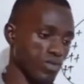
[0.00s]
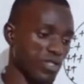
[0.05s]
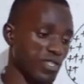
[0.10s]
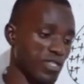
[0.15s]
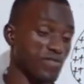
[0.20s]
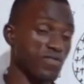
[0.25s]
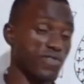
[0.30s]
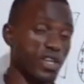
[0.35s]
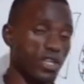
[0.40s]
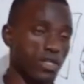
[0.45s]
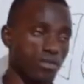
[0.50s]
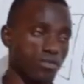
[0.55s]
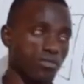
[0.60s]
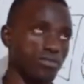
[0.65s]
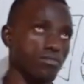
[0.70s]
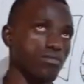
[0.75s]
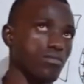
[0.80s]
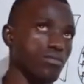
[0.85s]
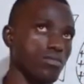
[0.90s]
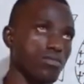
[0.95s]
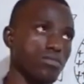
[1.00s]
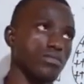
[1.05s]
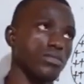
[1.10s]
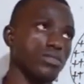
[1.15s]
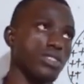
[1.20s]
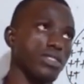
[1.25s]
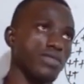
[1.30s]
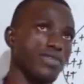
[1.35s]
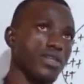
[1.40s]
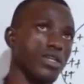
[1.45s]
developed
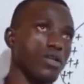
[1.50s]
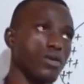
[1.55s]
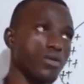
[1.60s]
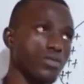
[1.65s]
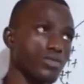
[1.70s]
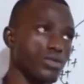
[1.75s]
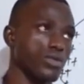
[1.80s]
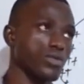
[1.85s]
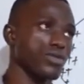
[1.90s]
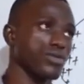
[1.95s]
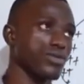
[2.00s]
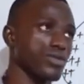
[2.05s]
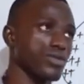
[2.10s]
developed